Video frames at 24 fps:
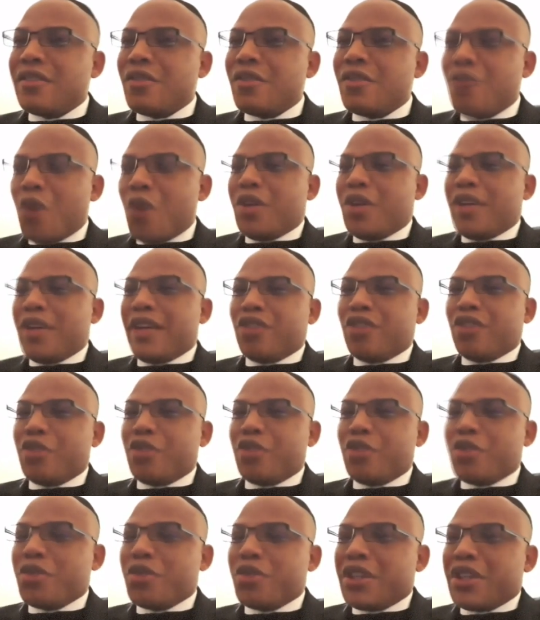What do they
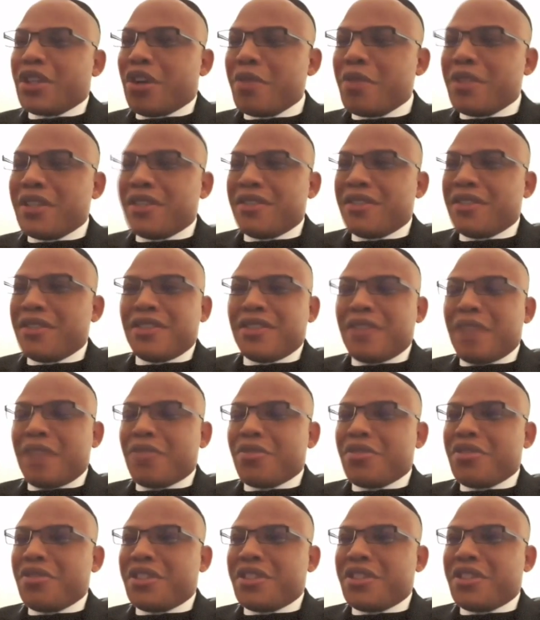contribute to the economy? It's
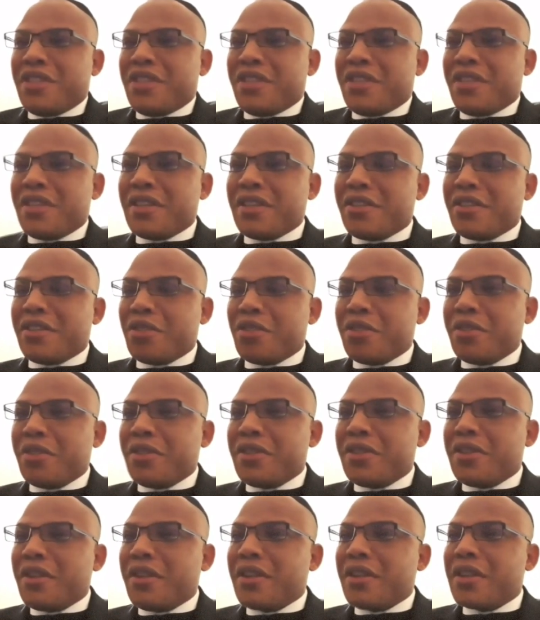absolutely zero. They
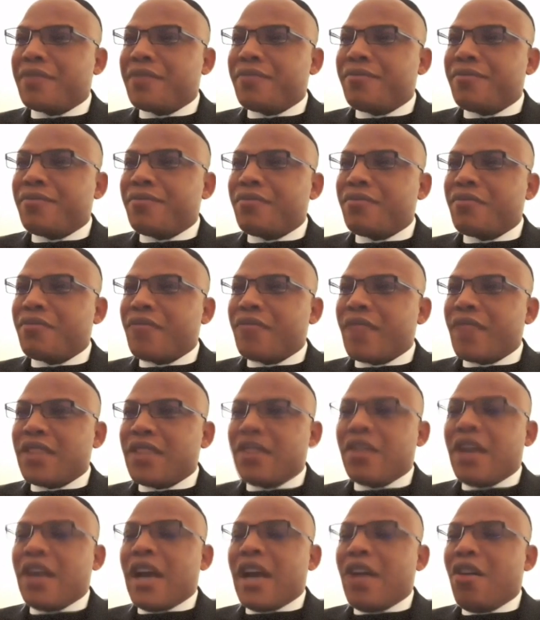contribute nothing.
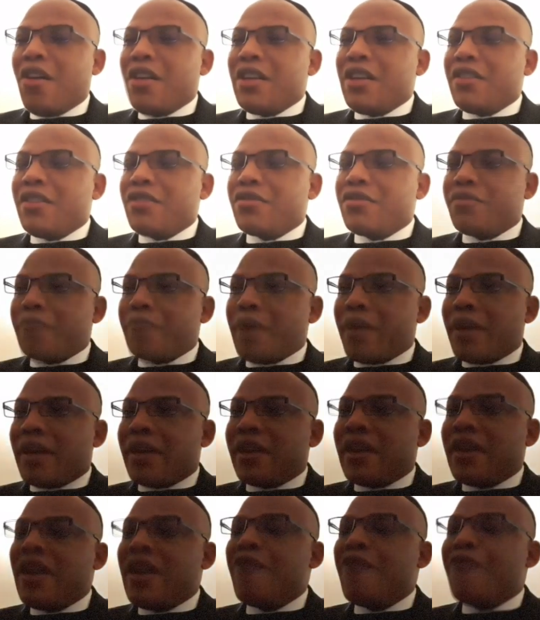So they're holding on to power
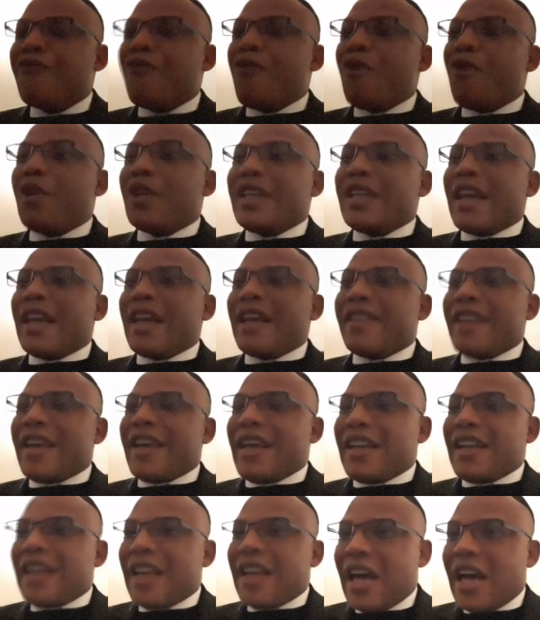for their
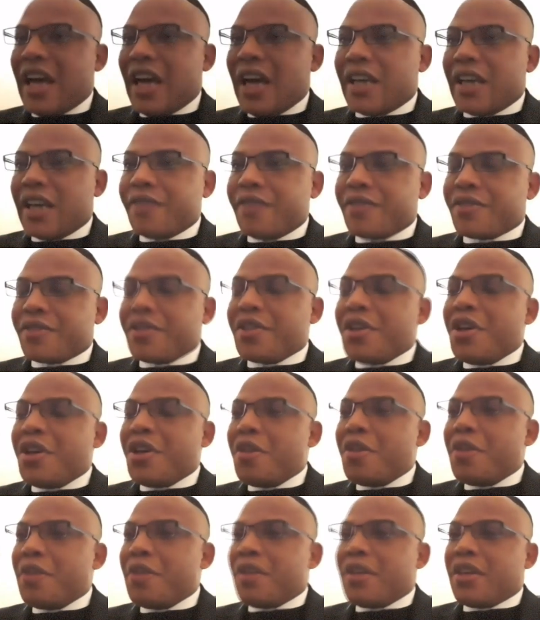their lives
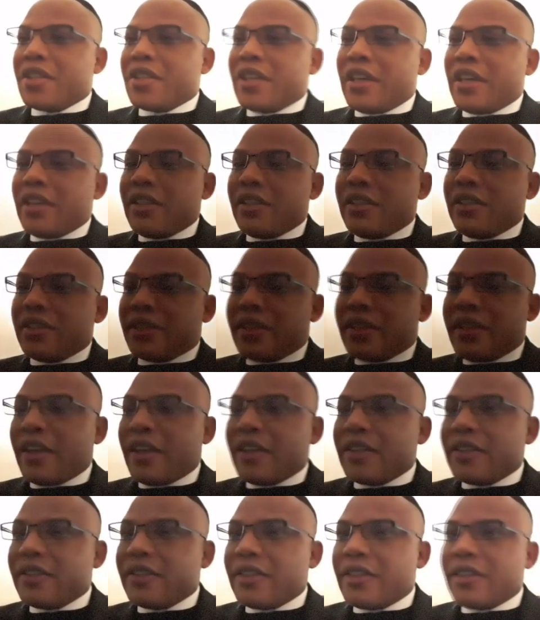because they
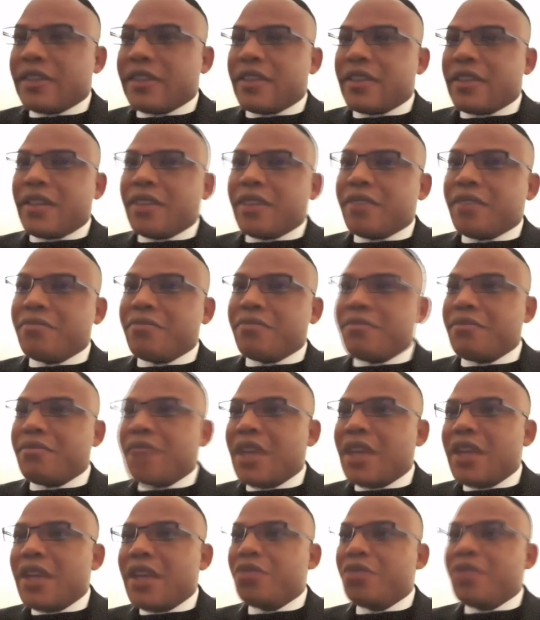understand that um,
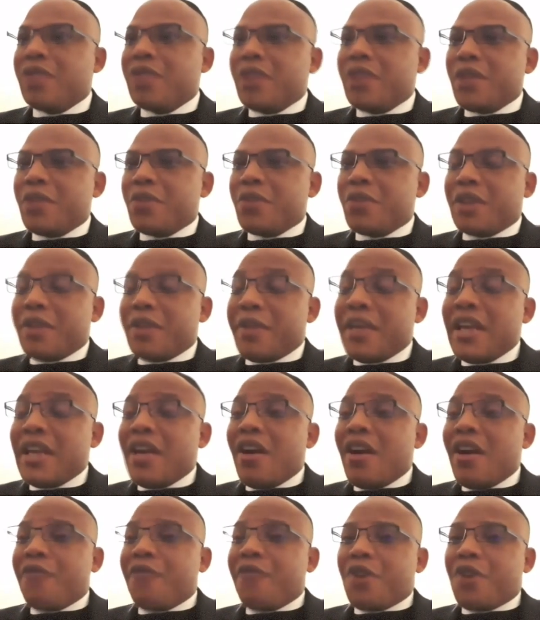to relinquish. I mean,
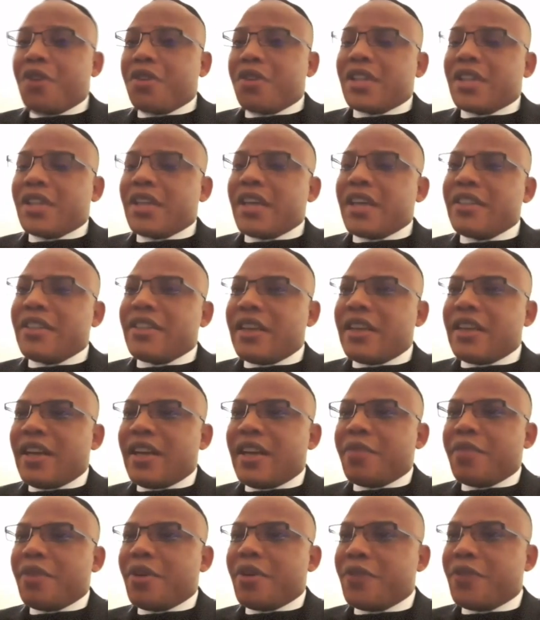of course, they, they
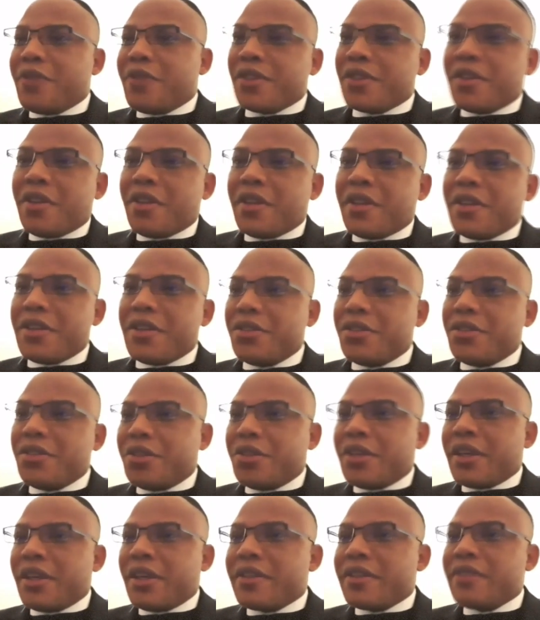had a bit of it under
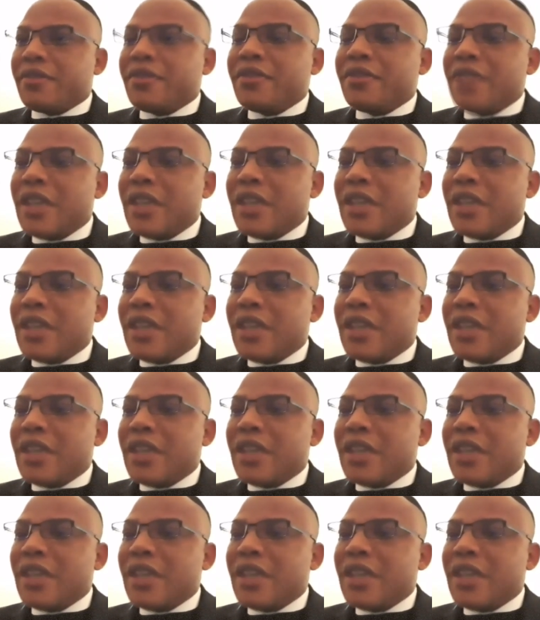Jonathan,